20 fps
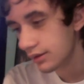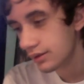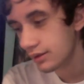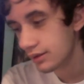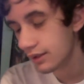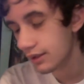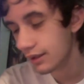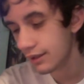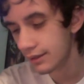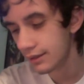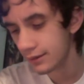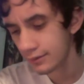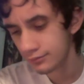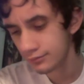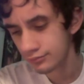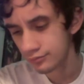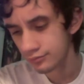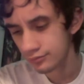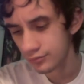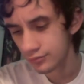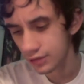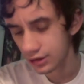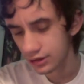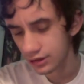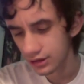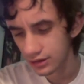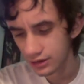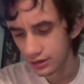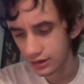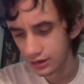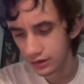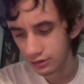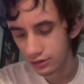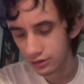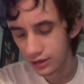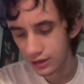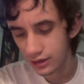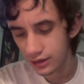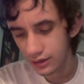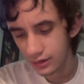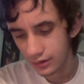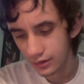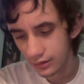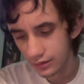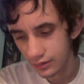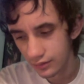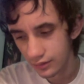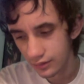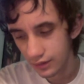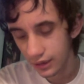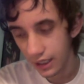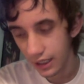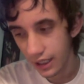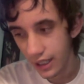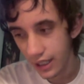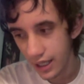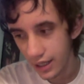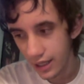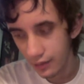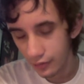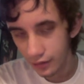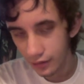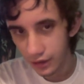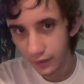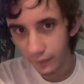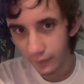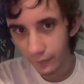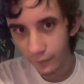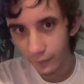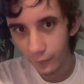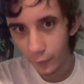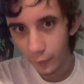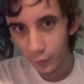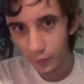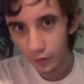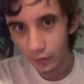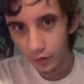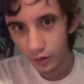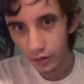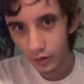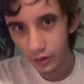And essentially looking ahead, looking forward,